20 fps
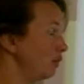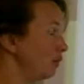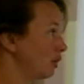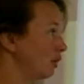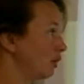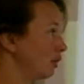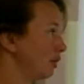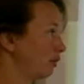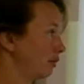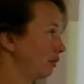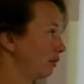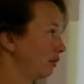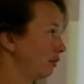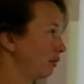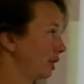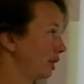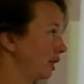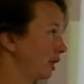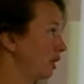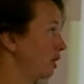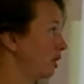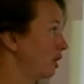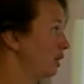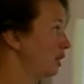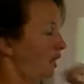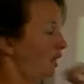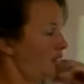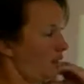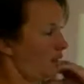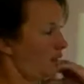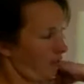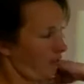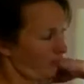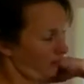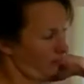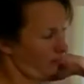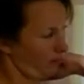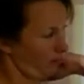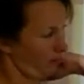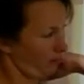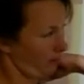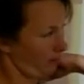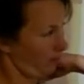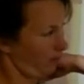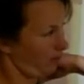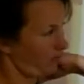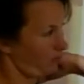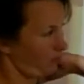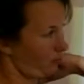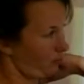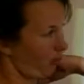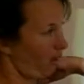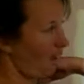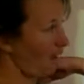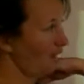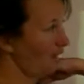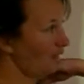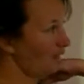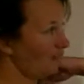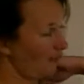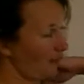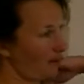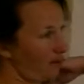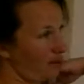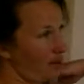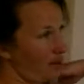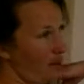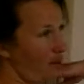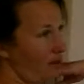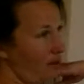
Okay, this bracket out here